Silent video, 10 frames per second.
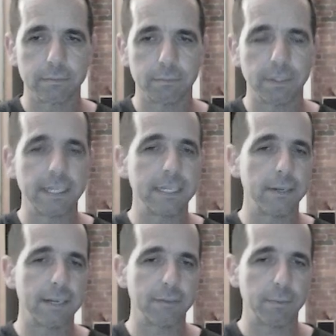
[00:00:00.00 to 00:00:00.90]
they don't
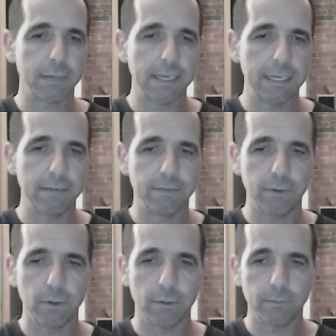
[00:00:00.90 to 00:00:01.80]
have to play
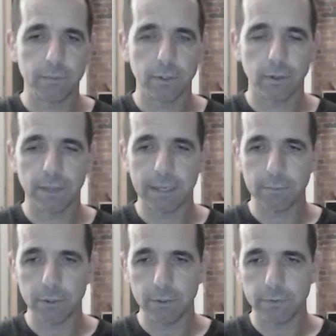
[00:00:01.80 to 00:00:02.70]
e4 on that
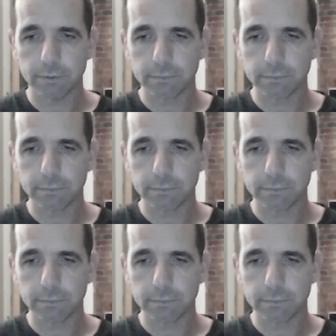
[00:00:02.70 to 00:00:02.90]
move.